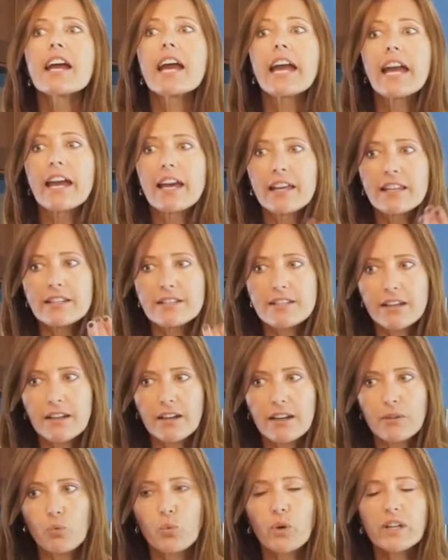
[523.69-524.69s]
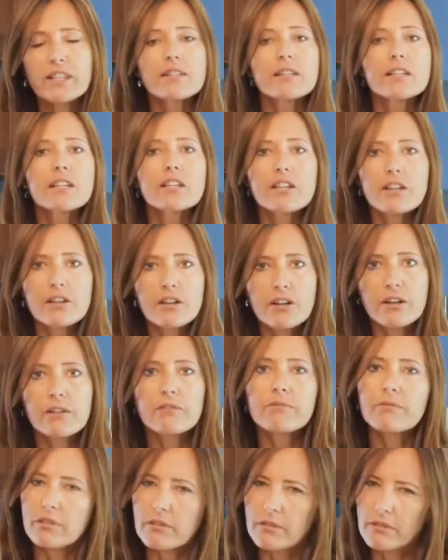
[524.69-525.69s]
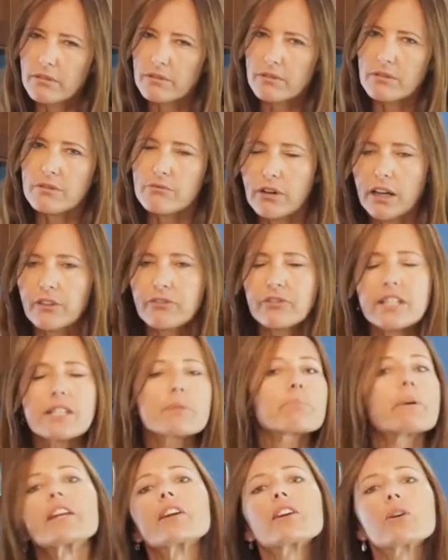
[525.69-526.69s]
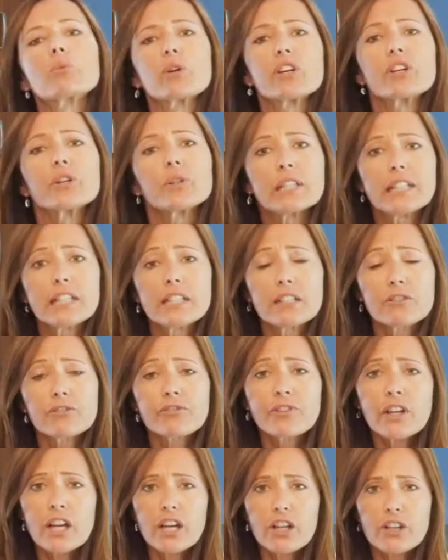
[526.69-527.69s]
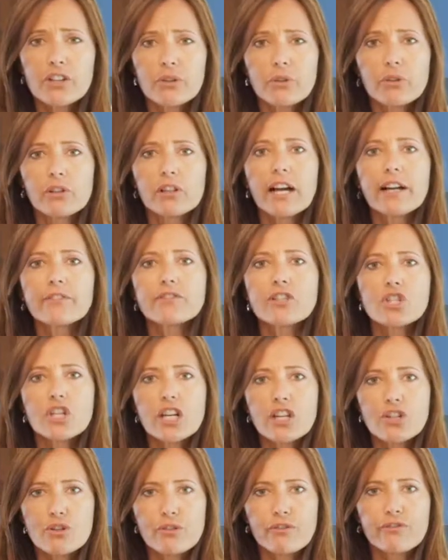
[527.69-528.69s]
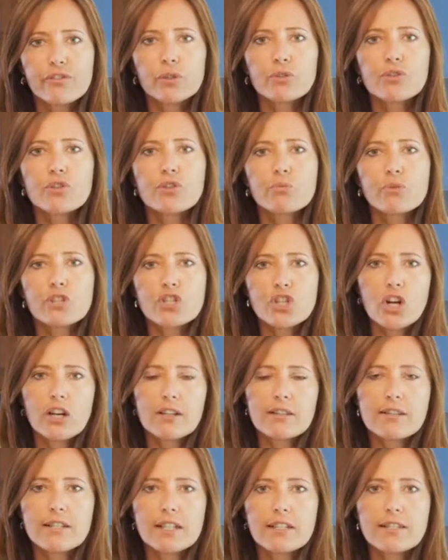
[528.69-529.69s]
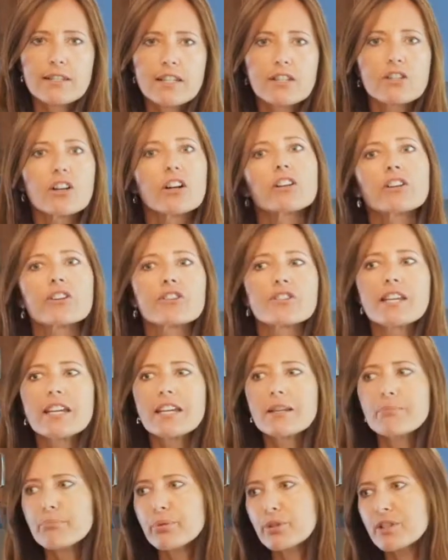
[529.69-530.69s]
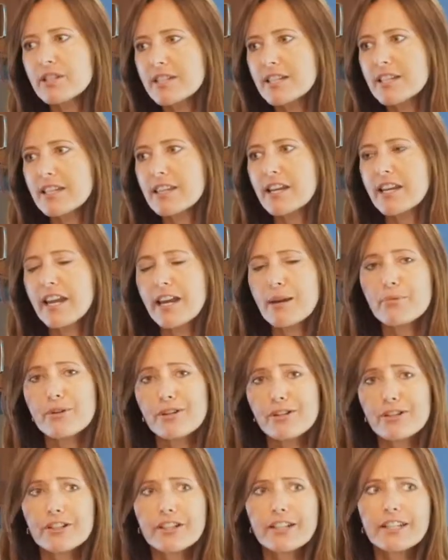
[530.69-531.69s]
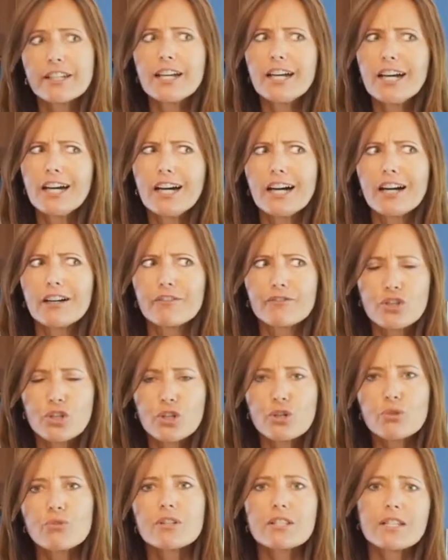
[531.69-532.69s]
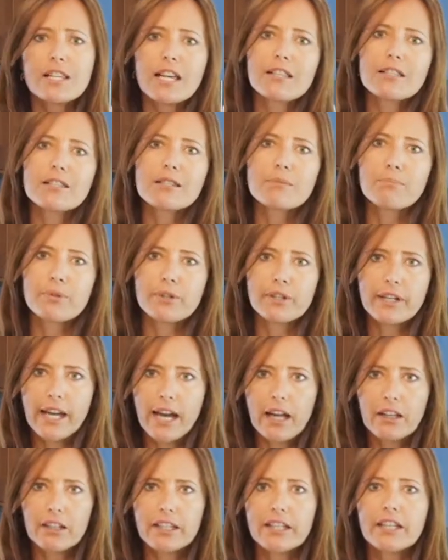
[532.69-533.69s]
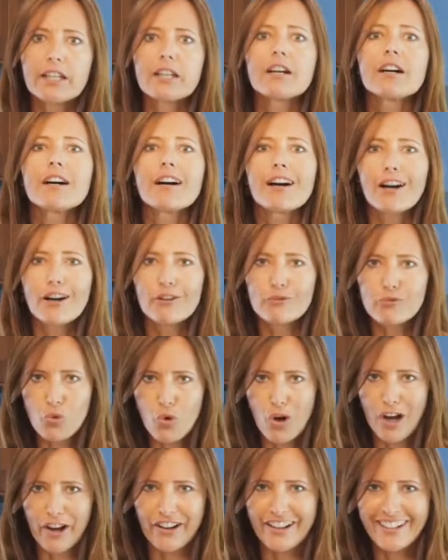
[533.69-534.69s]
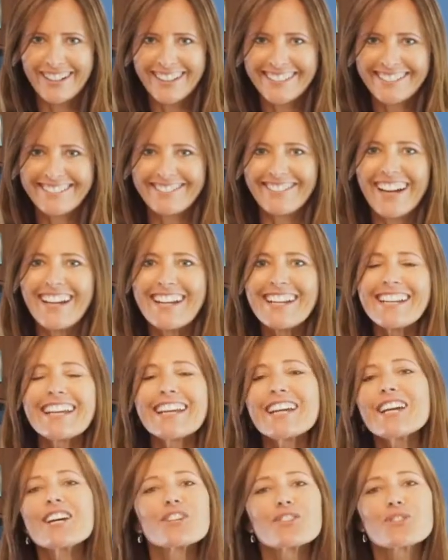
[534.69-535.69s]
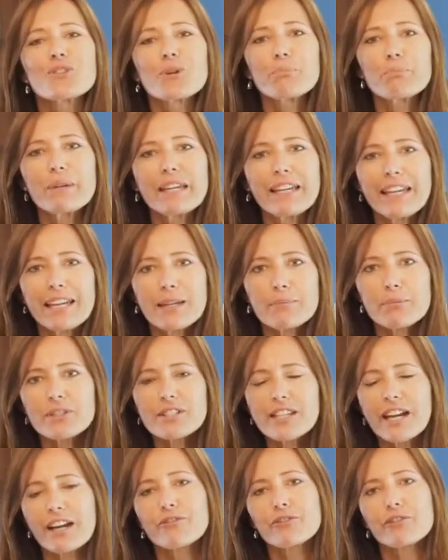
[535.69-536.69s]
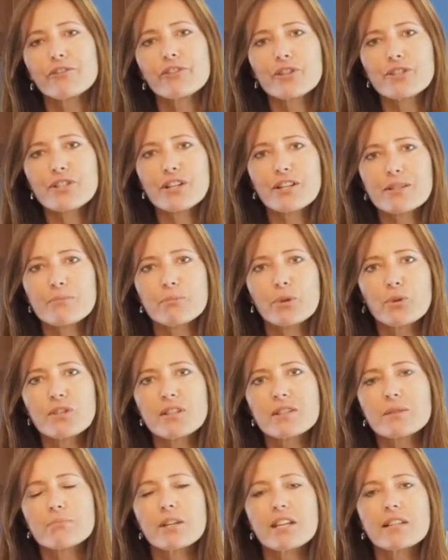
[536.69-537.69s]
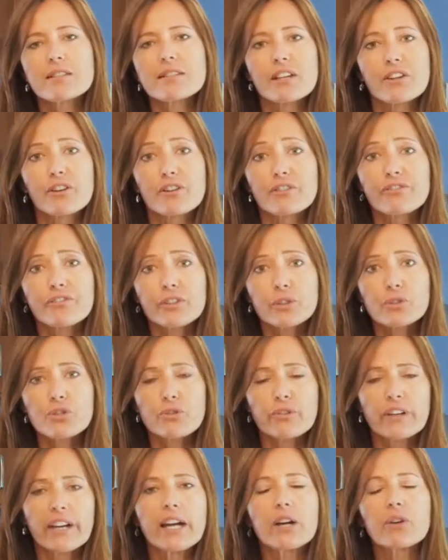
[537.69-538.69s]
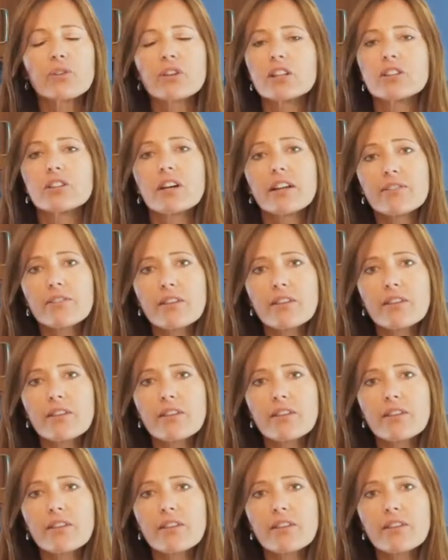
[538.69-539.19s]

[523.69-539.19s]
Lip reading: And once a year, roughly, depending on where you live, you'll have to change your filters, which cost $60. It puts it in the neighborhood of 2 cents per gallon of water, right? So being able to have reverse osmosis means that you're filtering out a lot of